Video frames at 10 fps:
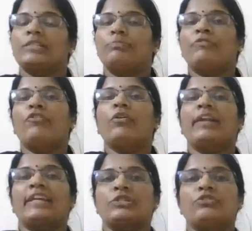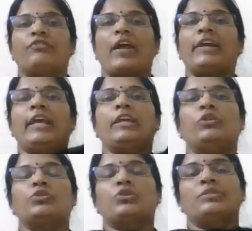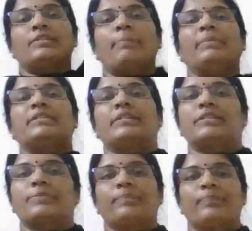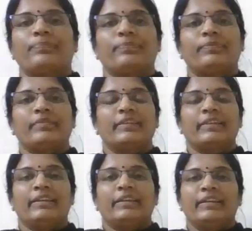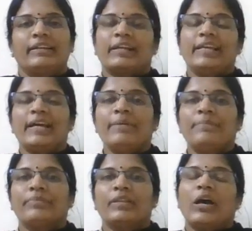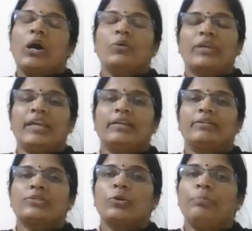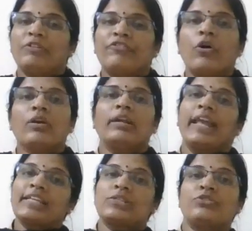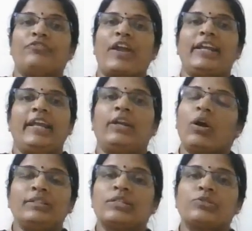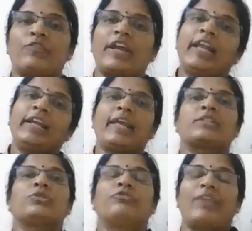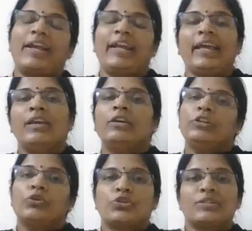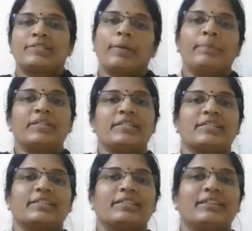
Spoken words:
Before next Friday, you should submit it. Clear? Okay. So before next Friday, not this Friday, next Friday, you should submit it.